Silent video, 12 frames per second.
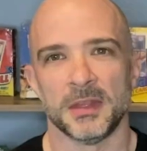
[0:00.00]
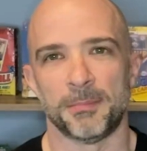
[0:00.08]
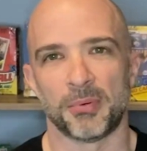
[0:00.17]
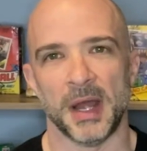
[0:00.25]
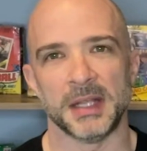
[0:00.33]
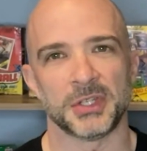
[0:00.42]

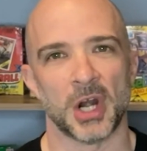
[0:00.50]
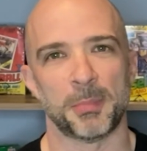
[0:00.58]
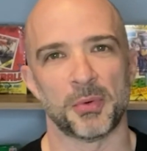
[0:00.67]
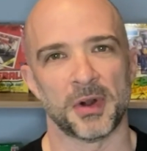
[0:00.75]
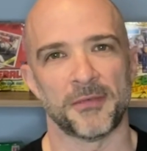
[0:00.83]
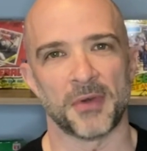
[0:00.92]
Bryce
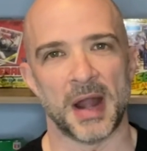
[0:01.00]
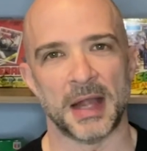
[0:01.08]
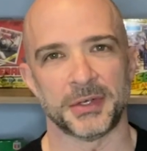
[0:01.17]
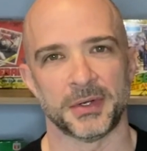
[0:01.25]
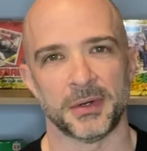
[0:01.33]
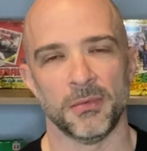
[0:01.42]
Harper
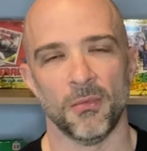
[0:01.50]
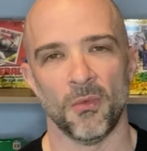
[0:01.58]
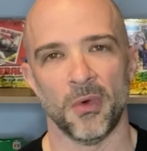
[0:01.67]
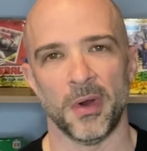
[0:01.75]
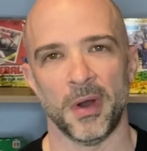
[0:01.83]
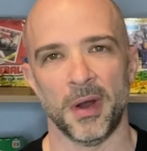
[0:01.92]
refractor,
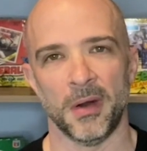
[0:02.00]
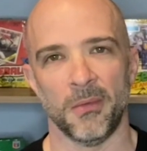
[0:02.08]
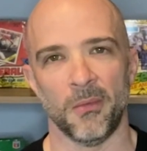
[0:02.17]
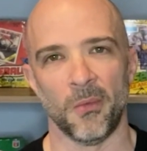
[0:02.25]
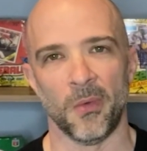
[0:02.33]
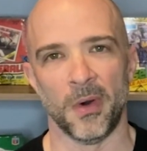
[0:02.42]
wah,
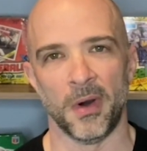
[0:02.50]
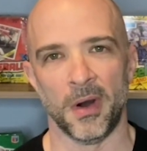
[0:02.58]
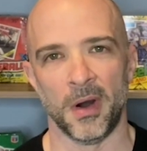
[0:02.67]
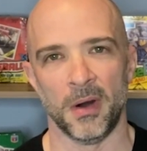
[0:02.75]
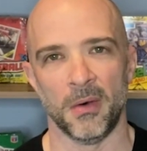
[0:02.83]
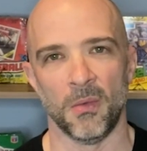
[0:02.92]

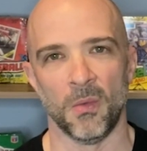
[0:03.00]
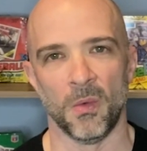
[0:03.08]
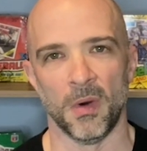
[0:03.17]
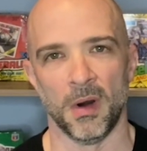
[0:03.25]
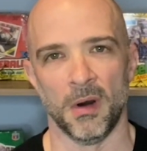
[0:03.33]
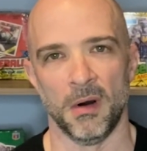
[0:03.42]
wah,
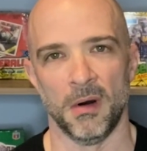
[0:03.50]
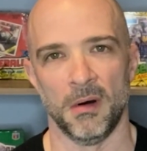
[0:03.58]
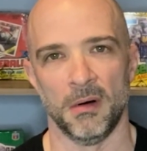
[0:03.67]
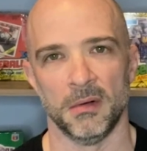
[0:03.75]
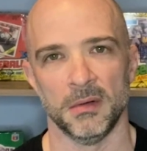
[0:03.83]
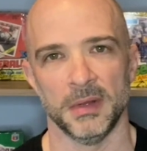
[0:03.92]

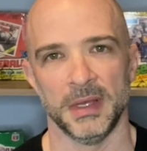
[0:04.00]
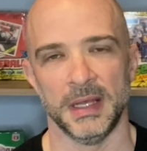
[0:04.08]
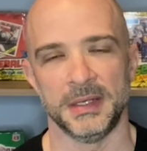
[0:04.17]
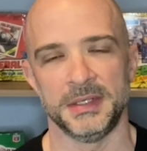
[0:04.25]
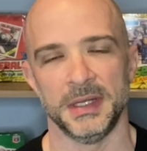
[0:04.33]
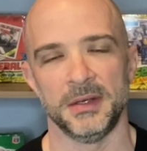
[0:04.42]
wah.
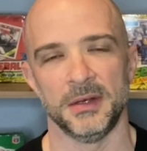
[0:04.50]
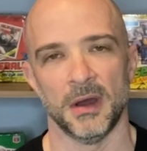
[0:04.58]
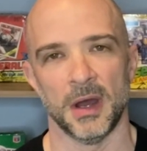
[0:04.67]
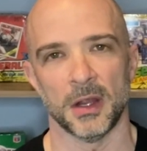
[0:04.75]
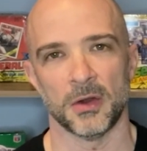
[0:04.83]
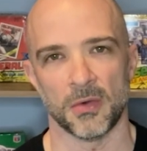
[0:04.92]
It did
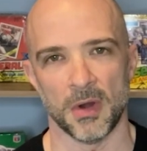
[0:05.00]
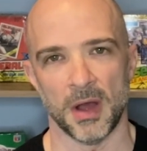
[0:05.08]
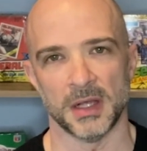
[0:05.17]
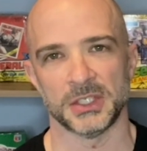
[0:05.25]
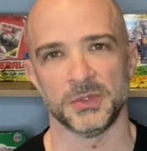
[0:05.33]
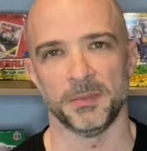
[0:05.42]
not
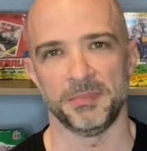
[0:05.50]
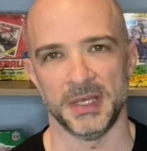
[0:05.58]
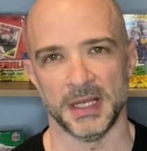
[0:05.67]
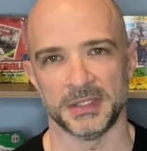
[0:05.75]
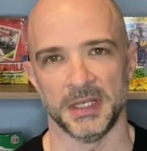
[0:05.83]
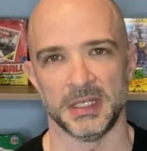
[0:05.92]
cross to
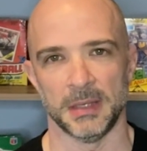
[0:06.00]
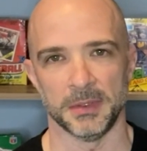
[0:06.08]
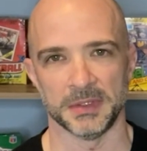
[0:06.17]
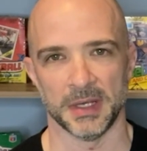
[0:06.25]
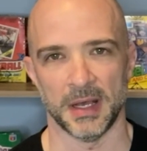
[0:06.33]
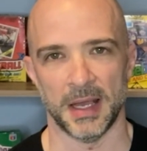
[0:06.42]
a PSA double
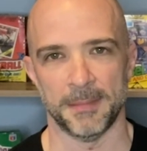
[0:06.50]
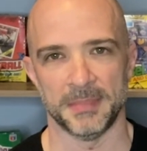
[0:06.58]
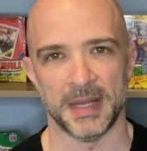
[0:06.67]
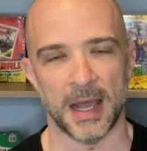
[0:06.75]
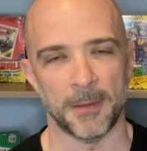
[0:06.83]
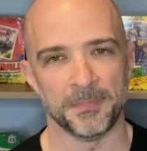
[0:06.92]
dime.
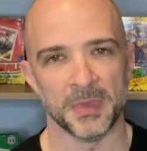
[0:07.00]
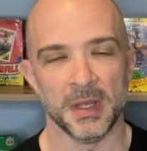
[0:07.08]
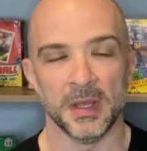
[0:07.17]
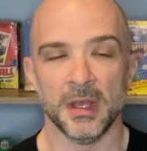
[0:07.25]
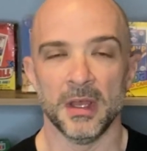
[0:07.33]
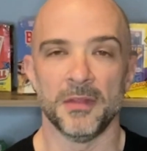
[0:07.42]
Now,
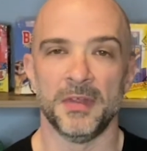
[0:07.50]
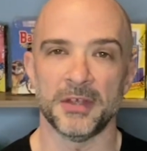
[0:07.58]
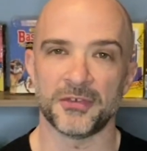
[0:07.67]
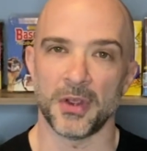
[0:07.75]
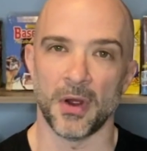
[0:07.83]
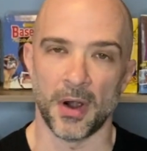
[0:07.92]

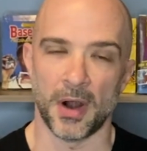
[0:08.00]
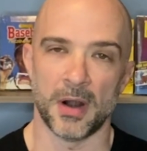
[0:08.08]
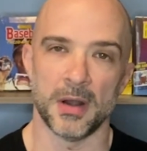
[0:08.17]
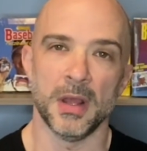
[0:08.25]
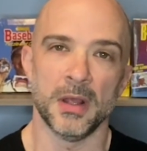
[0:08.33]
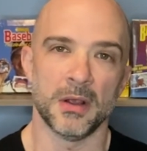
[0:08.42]
this
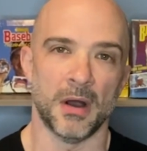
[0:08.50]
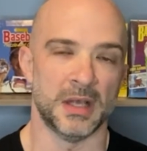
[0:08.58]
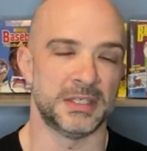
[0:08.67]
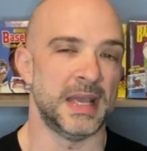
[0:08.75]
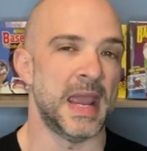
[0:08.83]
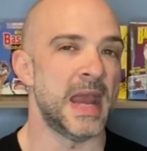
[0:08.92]
card
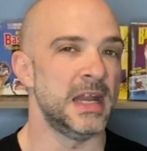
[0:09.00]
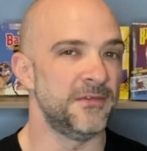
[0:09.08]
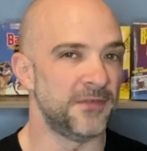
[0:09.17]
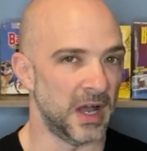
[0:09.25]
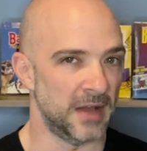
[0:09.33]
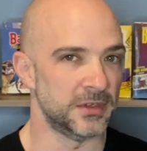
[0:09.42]
cost
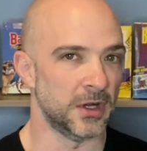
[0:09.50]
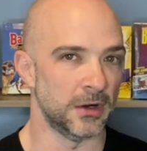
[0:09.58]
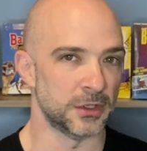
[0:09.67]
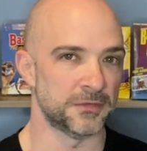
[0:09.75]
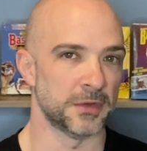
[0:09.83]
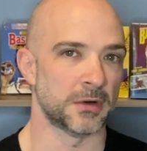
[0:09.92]

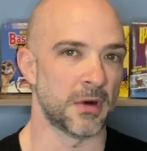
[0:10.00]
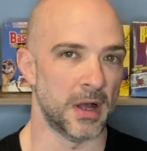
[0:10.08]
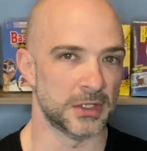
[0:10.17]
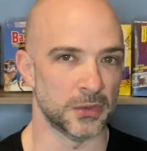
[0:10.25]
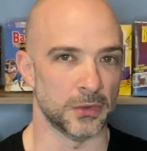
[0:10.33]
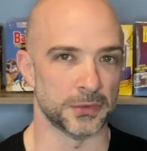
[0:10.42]
$85 for the
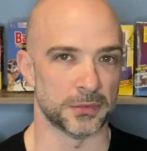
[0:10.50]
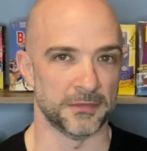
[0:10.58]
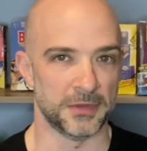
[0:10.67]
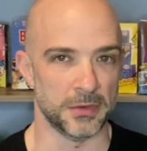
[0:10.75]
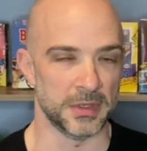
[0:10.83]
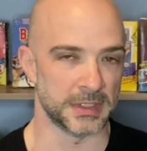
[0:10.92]
Crossholder
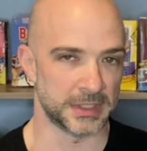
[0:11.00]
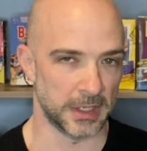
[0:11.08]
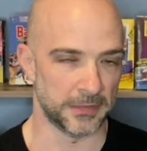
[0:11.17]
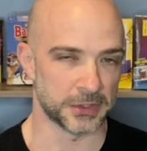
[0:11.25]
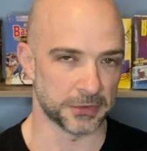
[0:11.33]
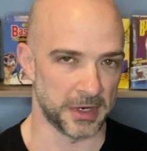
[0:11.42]
review. You can see it
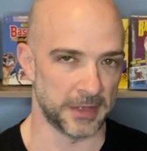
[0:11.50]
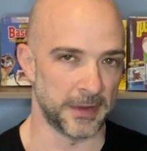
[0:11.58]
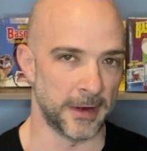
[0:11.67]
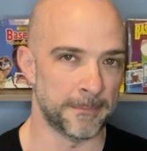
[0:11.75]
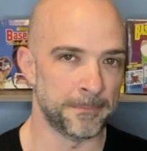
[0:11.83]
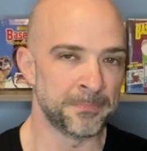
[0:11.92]
on the screen there.